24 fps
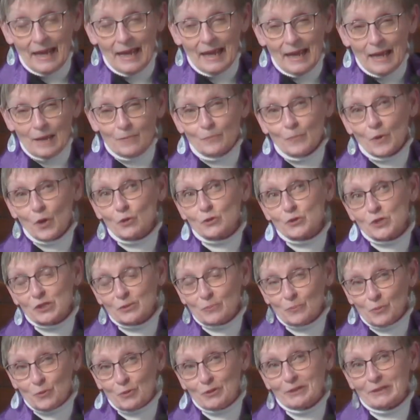And most
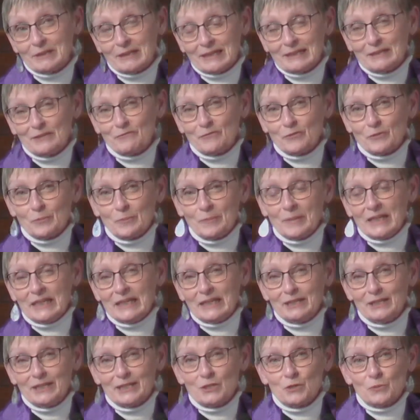importantly for me,
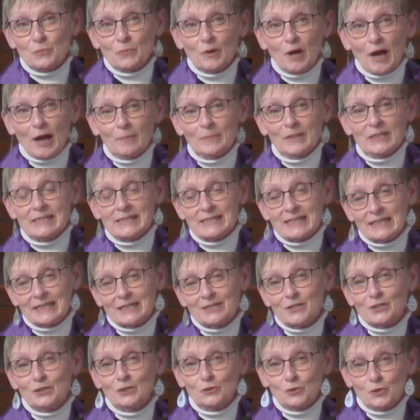this promise
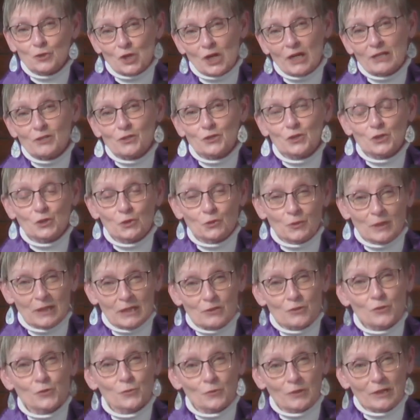isn't just to
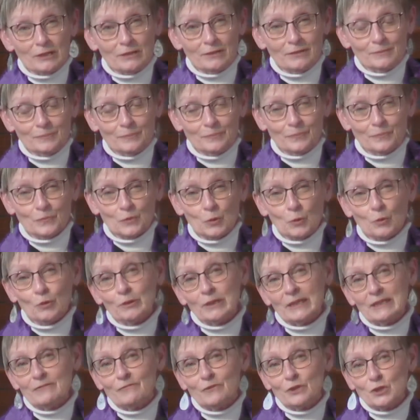Israel or
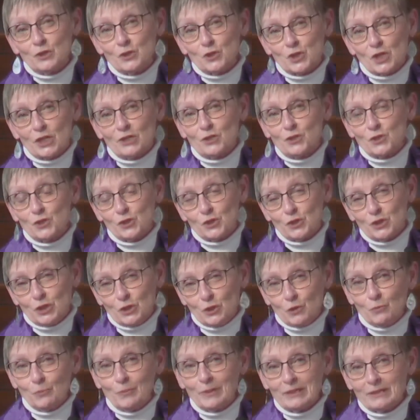even just to
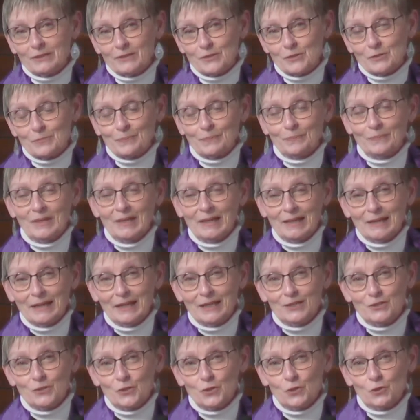humans.
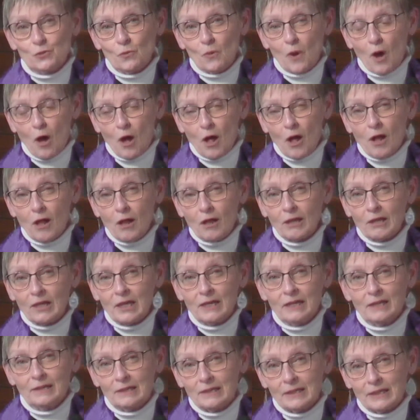It's to
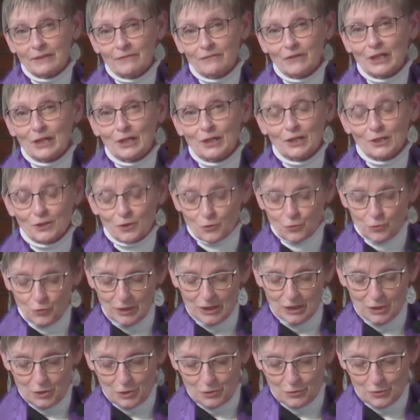all living
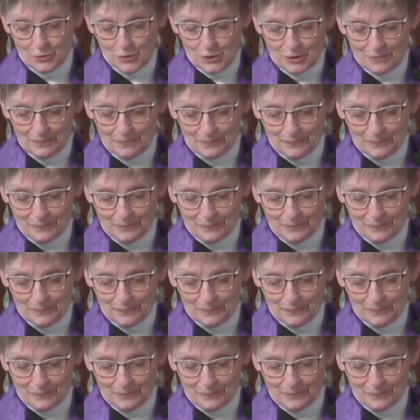creatures.